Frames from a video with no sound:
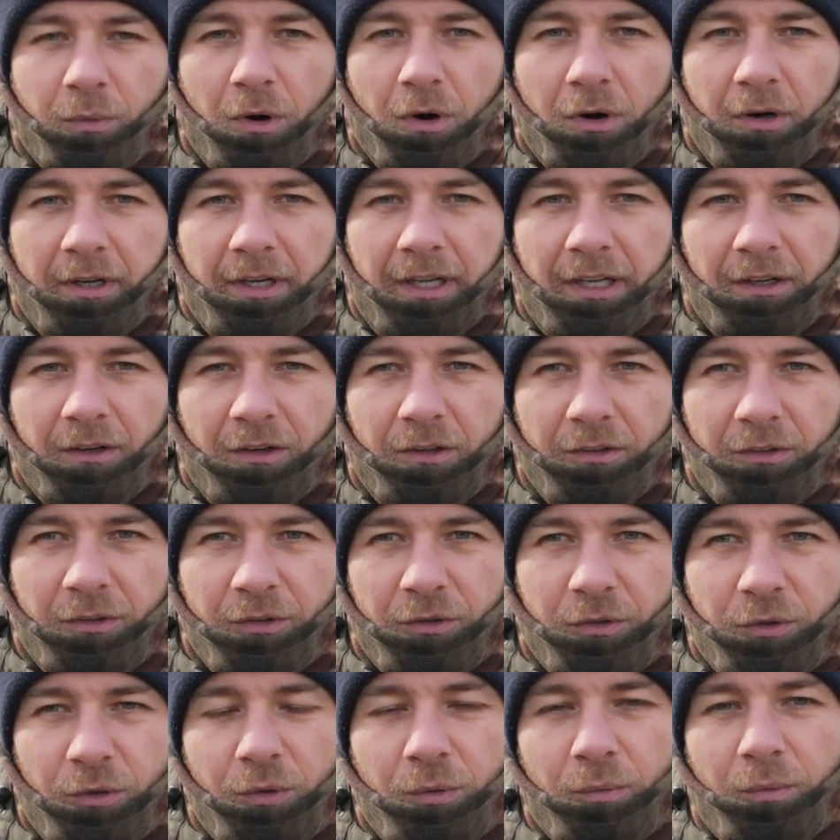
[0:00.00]
working on, you
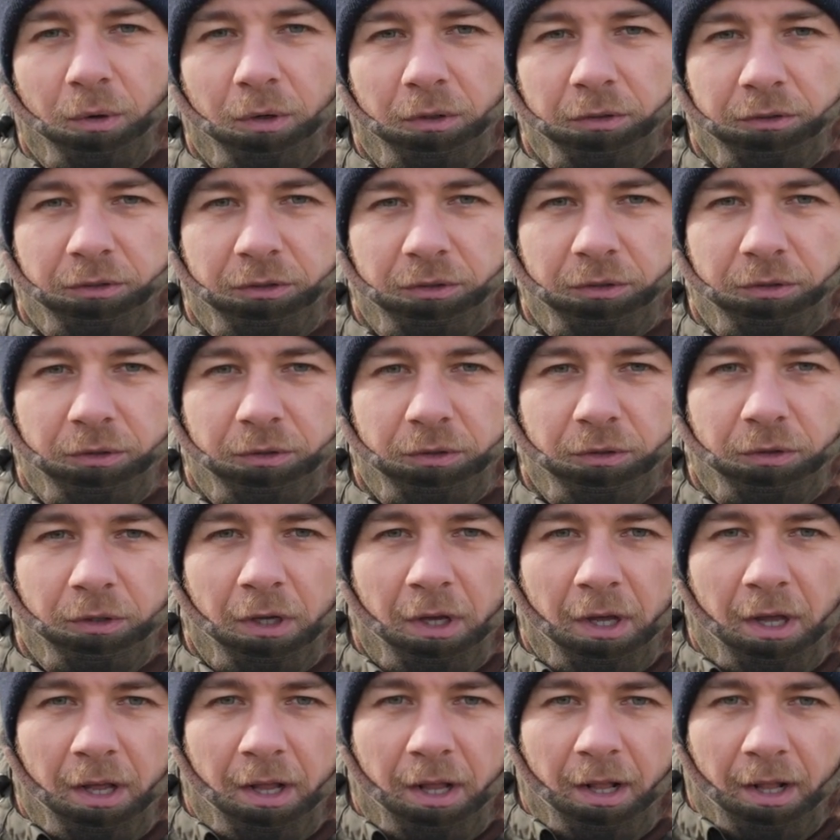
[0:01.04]
do want to
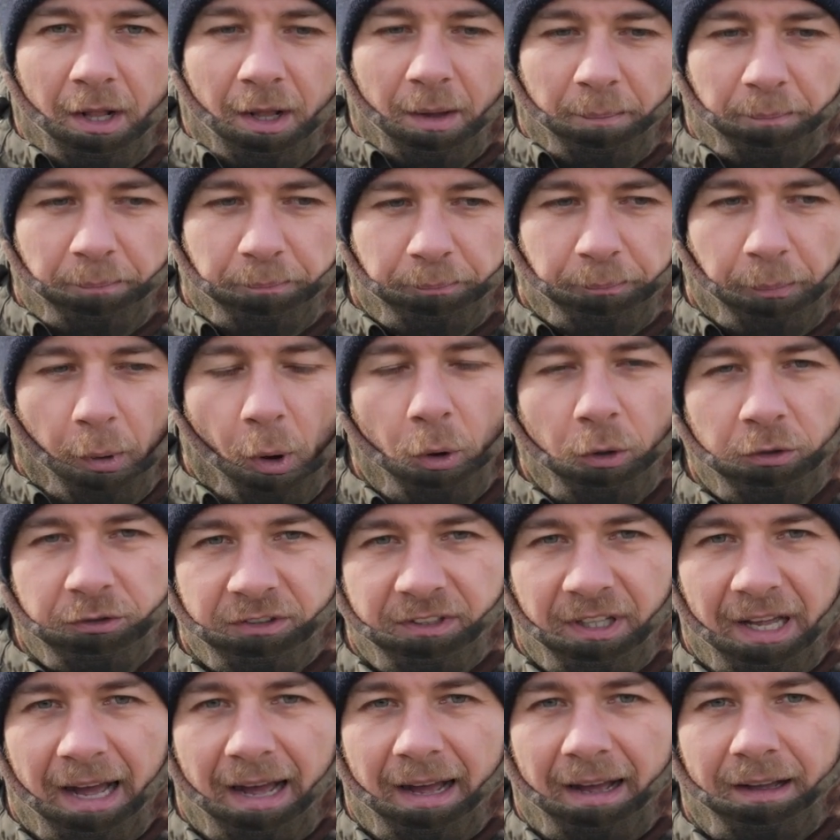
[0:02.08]

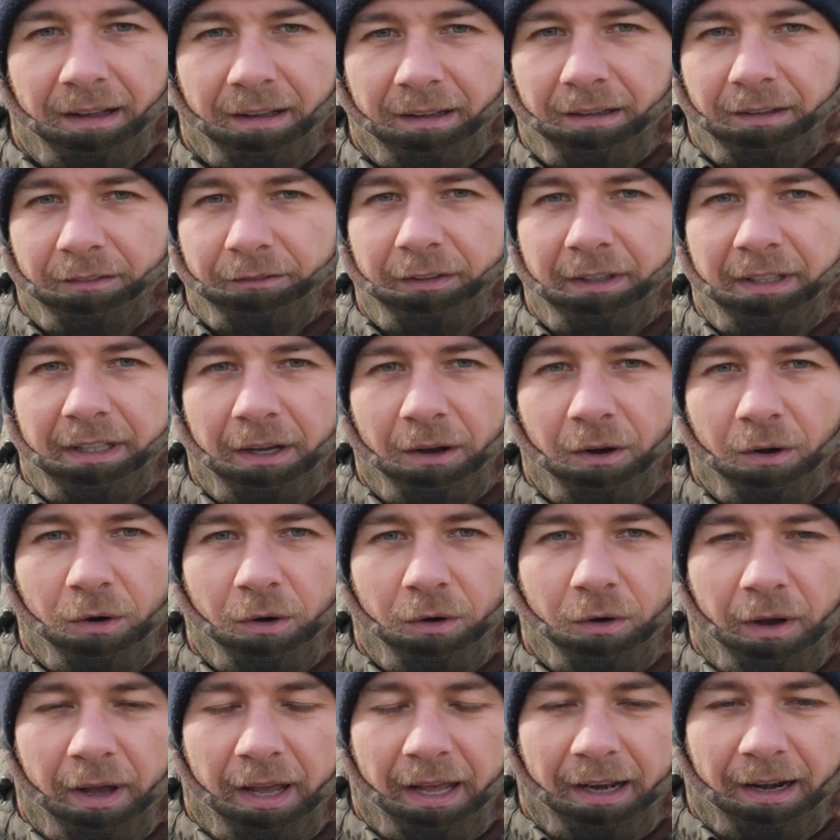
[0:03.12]
post that
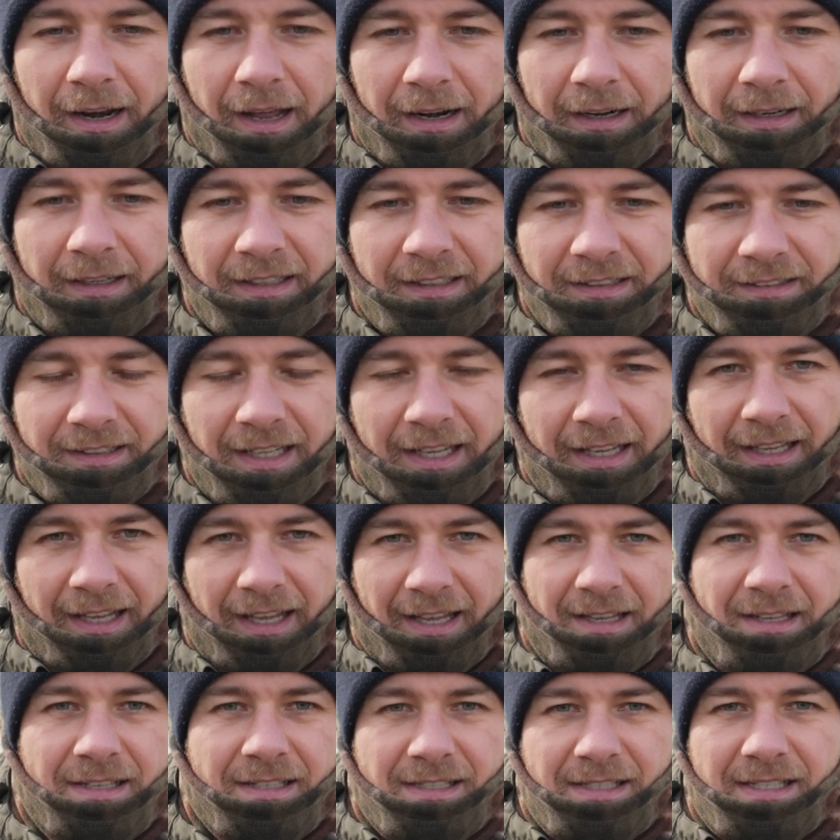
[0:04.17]
video and at least they
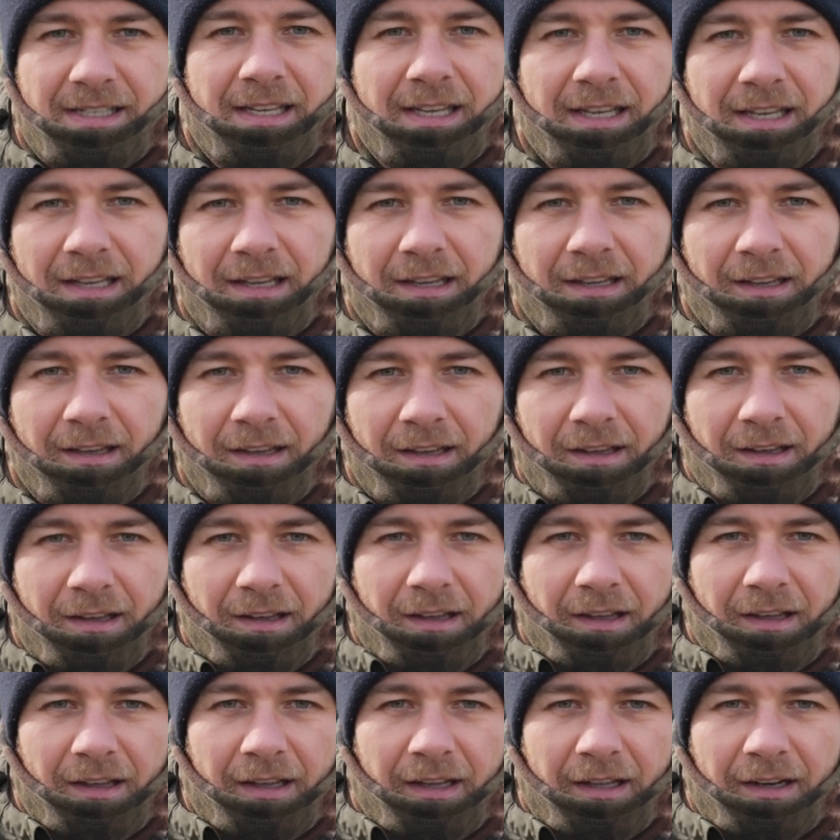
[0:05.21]
can see
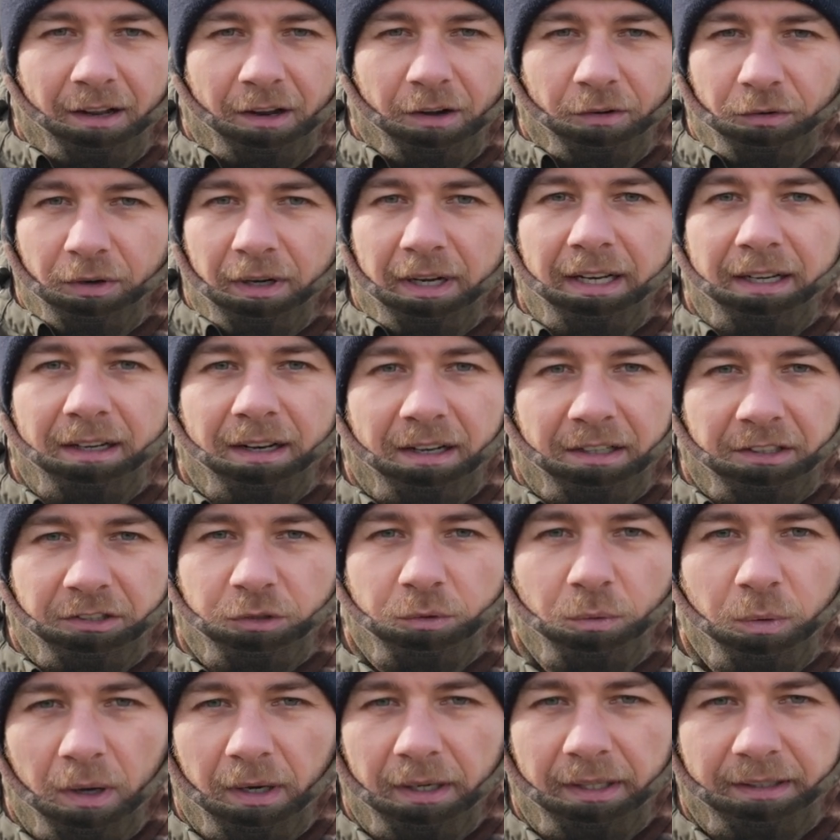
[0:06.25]
in a really nice
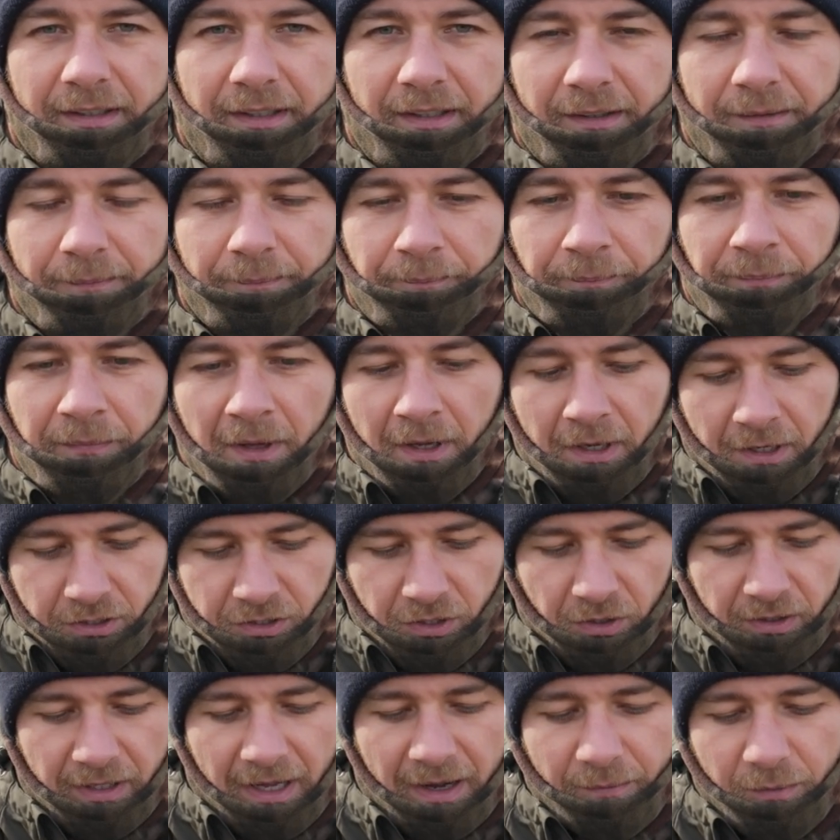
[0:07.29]
quality.
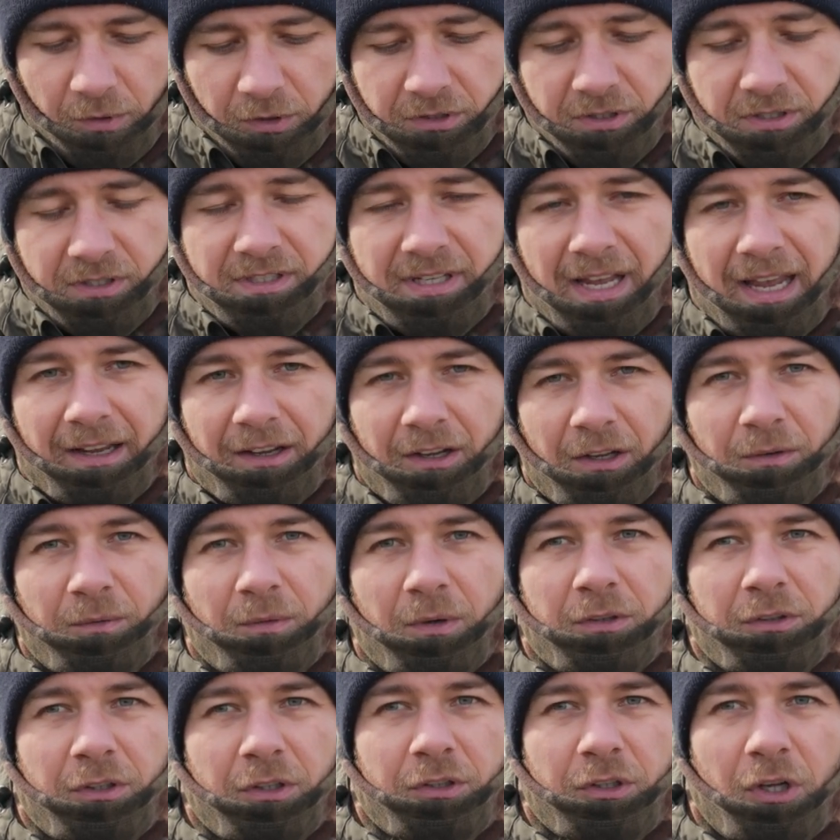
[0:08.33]
So that was the second
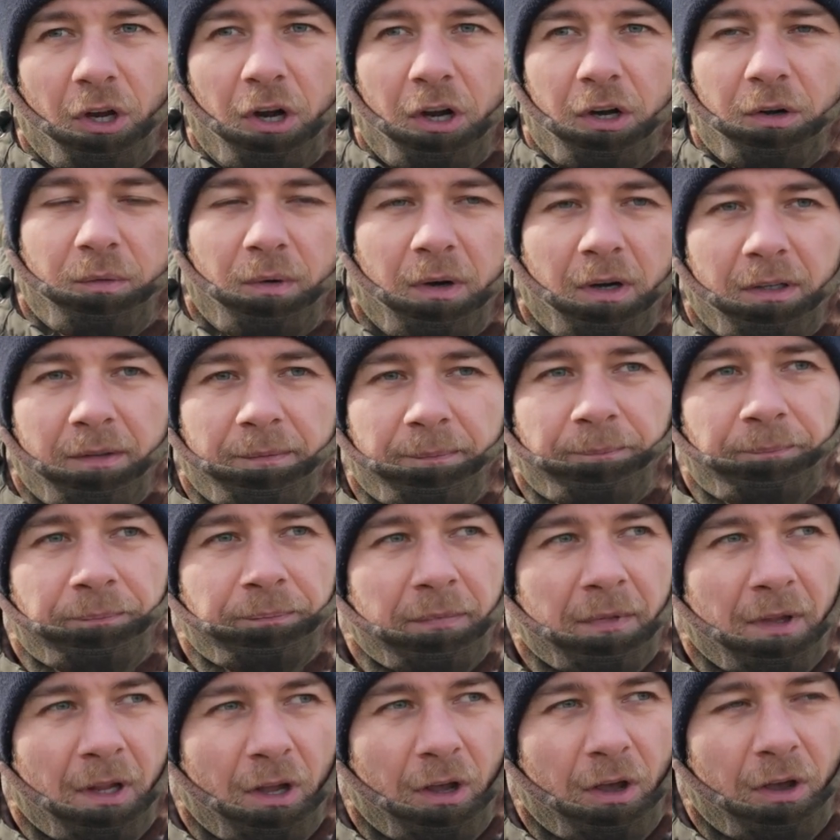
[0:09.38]
one. The third one,
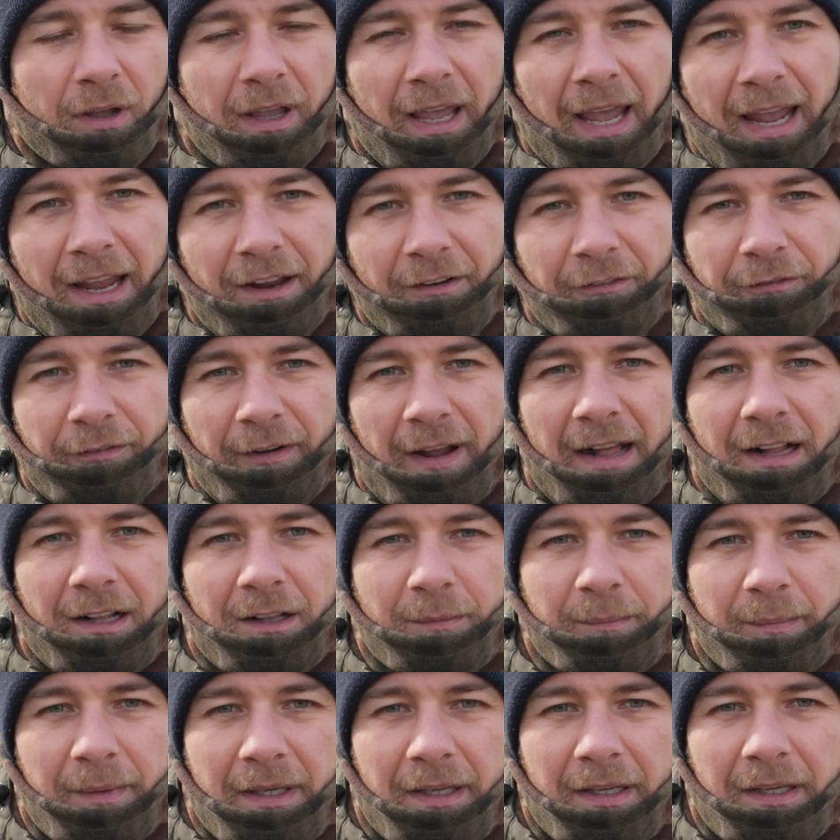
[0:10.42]
again,
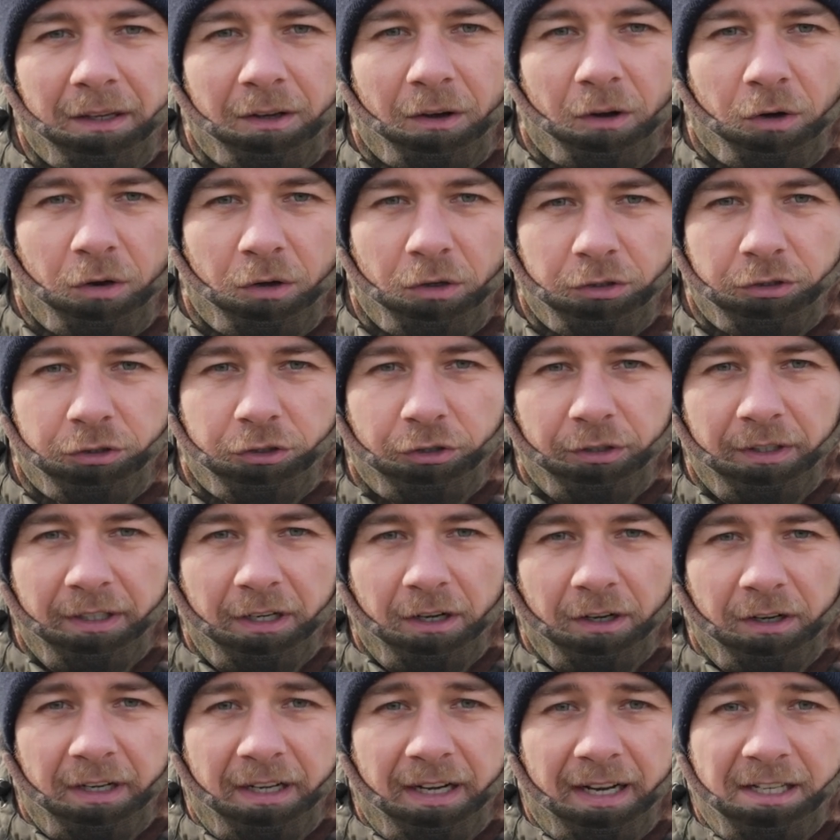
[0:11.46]
failed me on
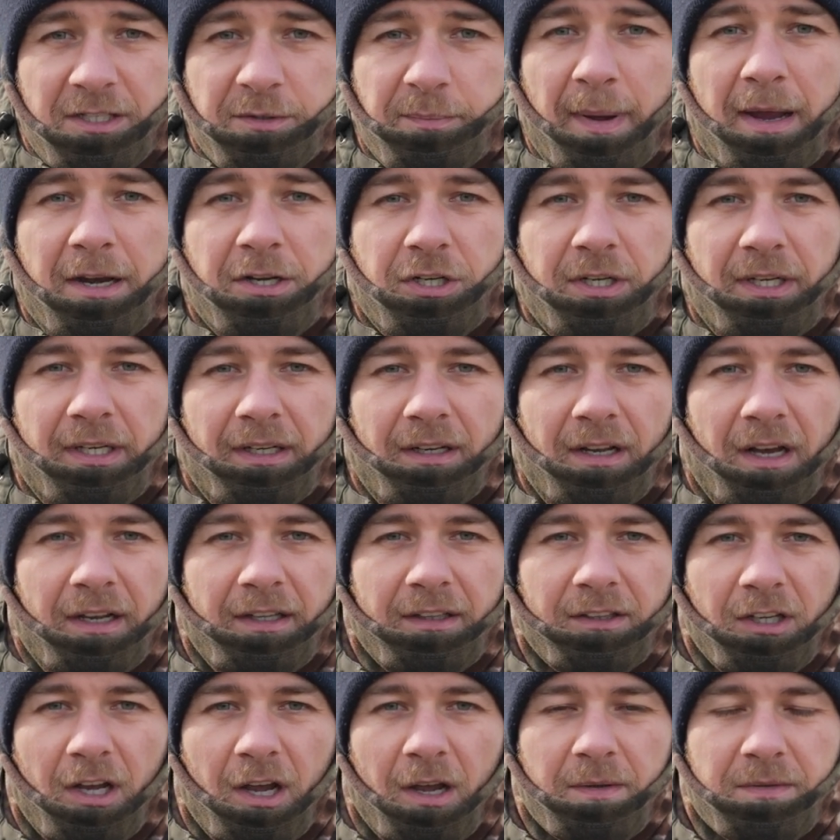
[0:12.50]
triggering, especially
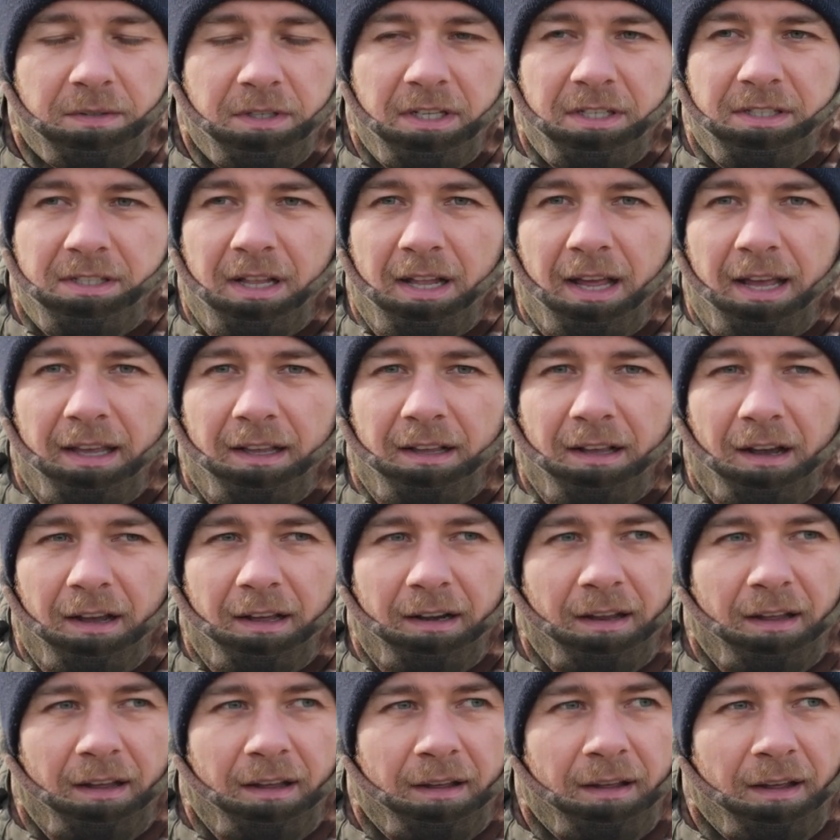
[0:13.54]
night times. It's like
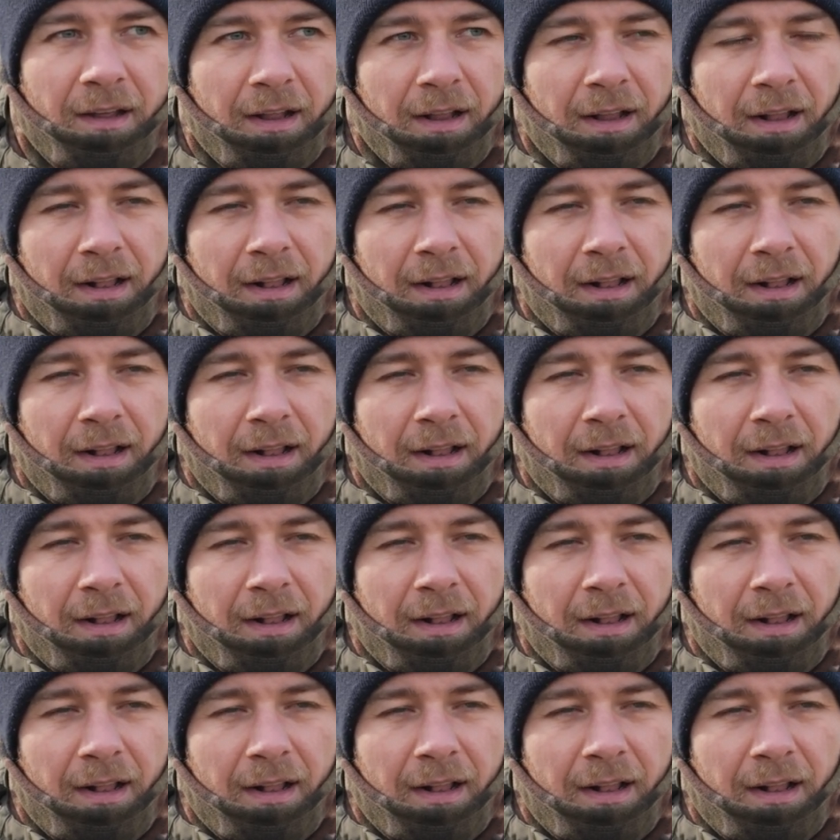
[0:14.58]
kind of